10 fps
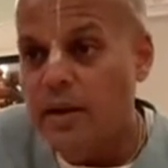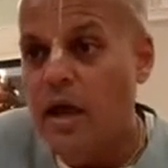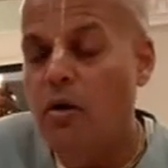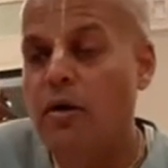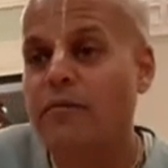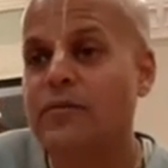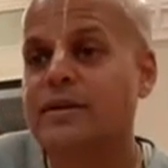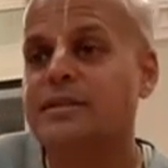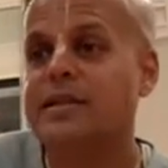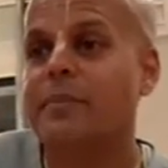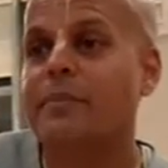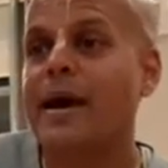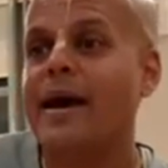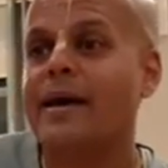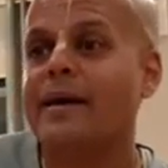now if we step
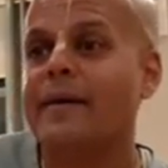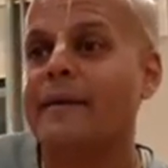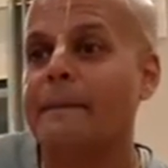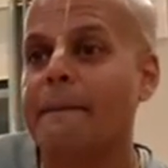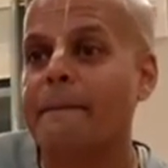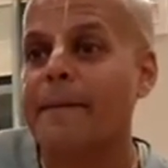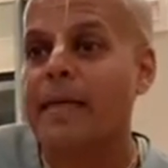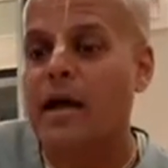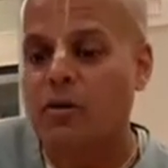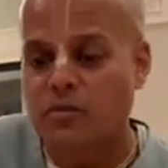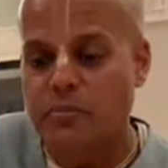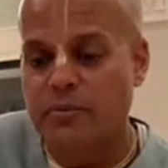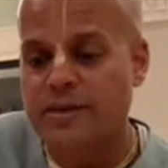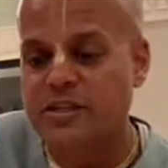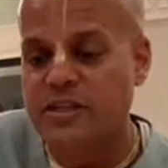back, how to
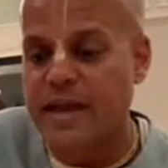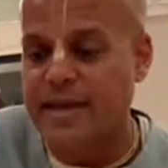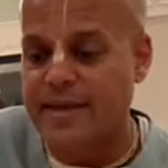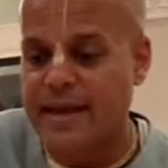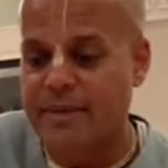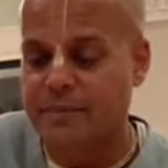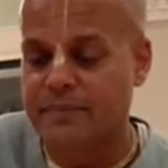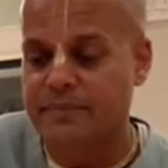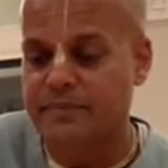bridge that gap?